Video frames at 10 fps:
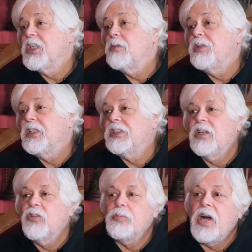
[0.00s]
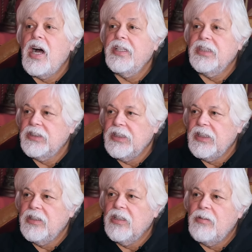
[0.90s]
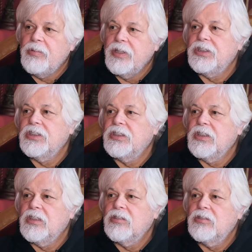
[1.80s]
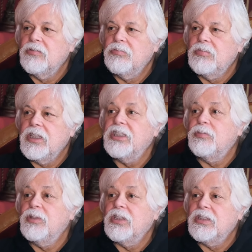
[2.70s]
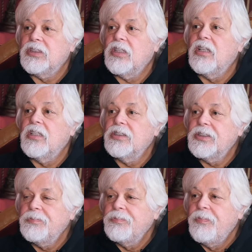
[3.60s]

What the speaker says: companies that were behind these illegal operations tens of millions of dollars.